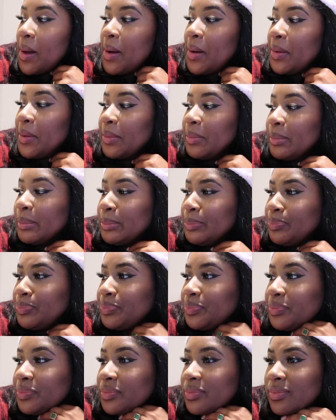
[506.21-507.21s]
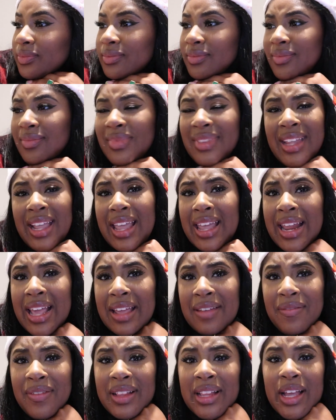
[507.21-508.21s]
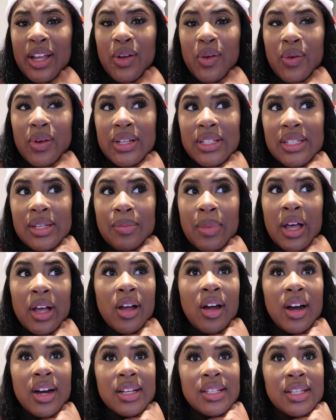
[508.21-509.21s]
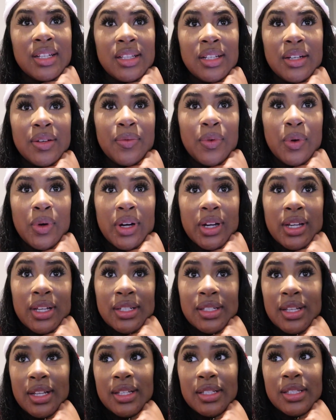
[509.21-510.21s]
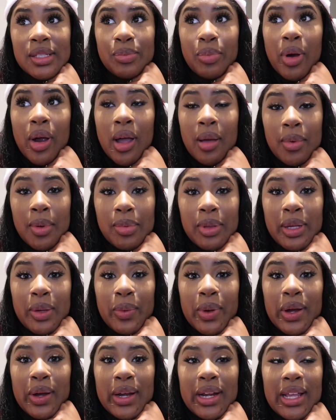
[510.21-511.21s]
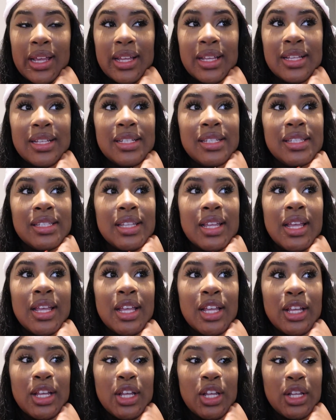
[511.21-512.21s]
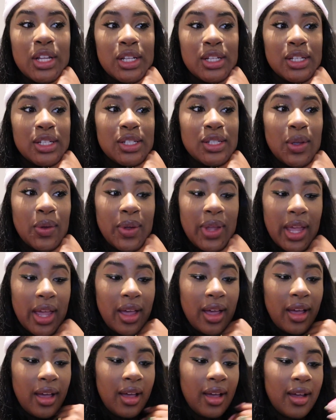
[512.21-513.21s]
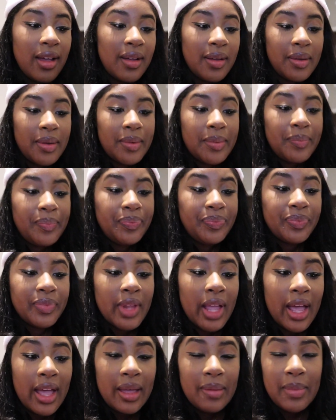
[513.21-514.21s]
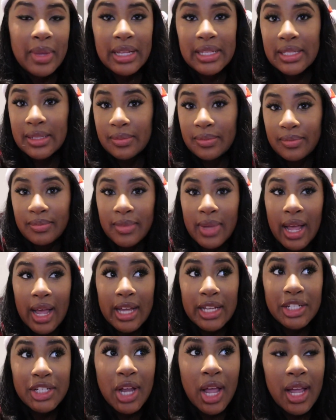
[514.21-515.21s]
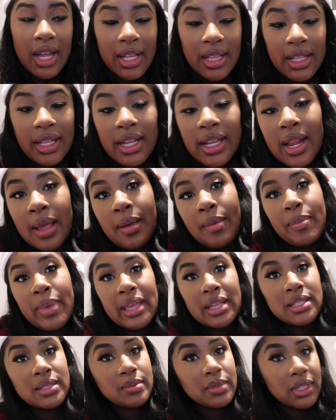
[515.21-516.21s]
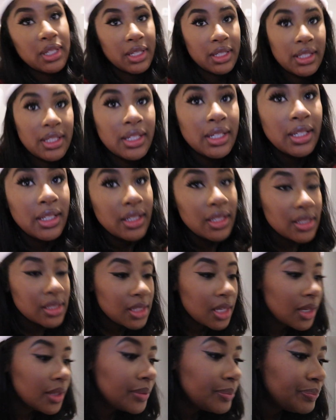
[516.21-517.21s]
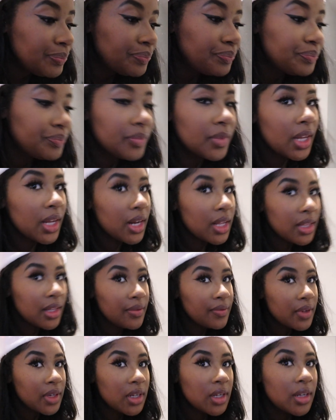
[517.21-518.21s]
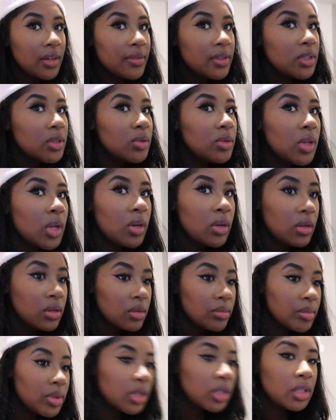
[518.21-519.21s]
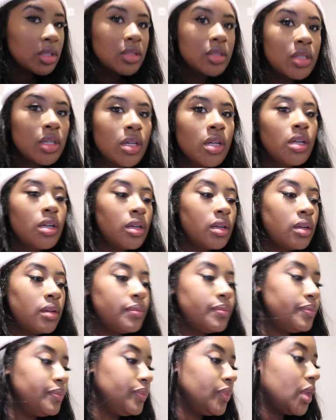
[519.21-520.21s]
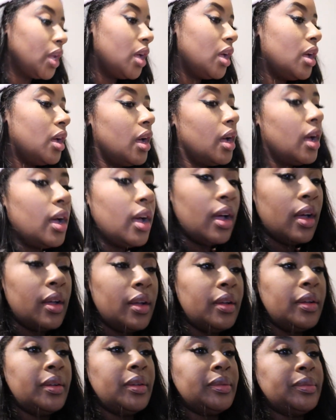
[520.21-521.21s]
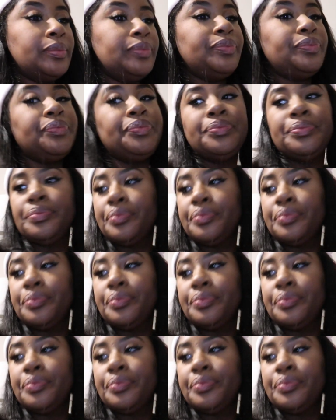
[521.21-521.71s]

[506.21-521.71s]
um, and I didn't feel like going to my car to look for it because that's probably where it is so yeah um i made some hot chocolate i baked some cookies that i left in the oven too long but shut up um